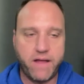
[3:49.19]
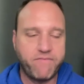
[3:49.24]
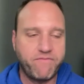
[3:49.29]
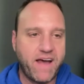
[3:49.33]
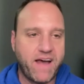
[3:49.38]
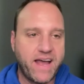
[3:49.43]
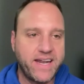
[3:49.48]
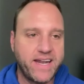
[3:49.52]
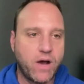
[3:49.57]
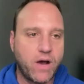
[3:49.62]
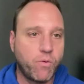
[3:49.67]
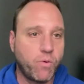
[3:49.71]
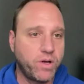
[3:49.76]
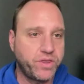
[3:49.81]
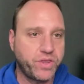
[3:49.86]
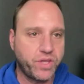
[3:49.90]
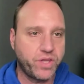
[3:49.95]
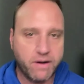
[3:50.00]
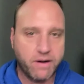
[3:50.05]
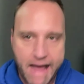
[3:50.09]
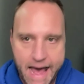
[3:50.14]
I find out
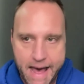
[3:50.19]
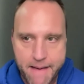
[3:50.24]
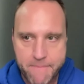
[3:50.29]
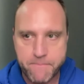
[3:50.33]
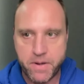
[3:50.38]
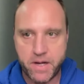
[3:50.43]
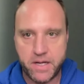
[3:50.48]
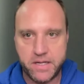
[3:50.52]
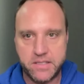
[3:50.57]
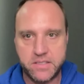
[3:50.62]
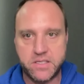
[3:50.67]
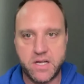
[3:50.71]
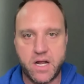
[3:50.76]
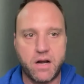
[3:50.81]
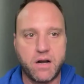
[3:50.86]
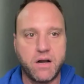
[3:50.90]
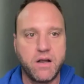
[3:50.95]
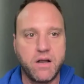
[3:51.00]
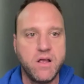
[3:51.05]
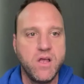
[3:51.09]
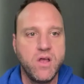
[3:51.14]
what their hot buttons
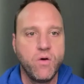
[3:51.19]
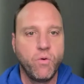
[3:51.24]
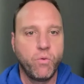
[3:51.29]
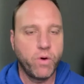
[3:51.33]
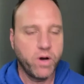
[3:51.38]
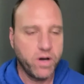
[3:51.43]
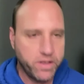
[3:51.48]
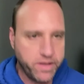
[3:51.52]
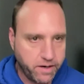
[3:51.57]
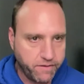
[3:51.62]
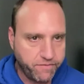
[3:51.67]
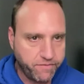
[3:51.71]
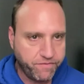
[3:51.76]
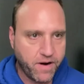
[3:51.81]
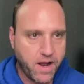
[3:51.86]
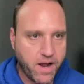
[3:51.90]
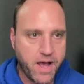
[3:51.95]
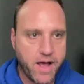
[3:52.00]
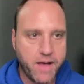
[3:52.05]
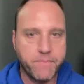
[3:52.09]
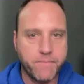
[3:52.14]
are, where they're
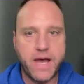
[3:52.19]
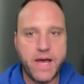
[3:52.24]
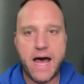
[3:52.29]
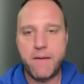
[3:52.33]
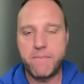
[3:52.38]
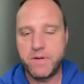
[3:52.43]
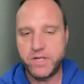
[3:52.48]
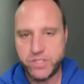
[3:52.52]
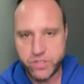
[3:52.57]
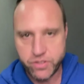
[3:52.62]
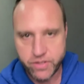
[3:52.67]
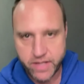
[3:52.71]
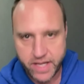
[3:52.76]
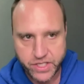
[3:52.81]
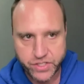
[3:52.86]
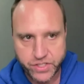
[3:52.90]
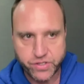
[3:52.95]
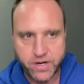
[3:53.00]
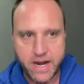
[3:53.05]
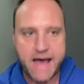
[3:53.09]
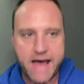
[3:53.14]
from, how much do
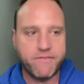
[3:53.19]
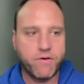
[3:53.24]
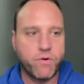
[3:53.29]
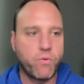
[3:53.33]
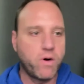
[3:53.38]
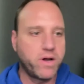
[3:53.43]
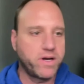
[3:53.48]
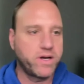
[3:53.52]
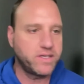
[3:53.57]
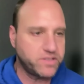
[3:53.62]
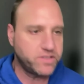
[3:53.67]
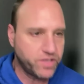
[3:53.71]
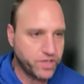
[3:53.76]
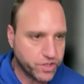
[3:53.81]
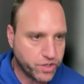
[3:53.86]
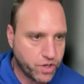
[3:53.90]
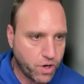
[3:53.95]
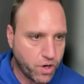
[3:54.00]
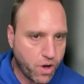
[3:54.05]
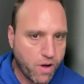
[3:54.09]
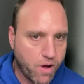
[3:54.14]
they travel, what is
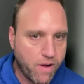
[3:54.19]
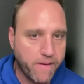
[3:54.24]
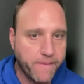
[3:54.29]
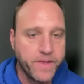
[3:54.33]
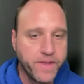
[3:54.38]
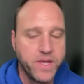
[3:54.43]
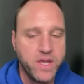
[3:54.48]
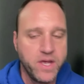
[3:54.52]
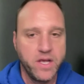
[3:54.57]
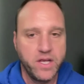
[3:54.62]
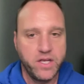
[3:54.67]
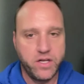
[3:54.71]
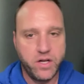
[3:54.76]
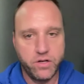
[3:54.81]
their goal.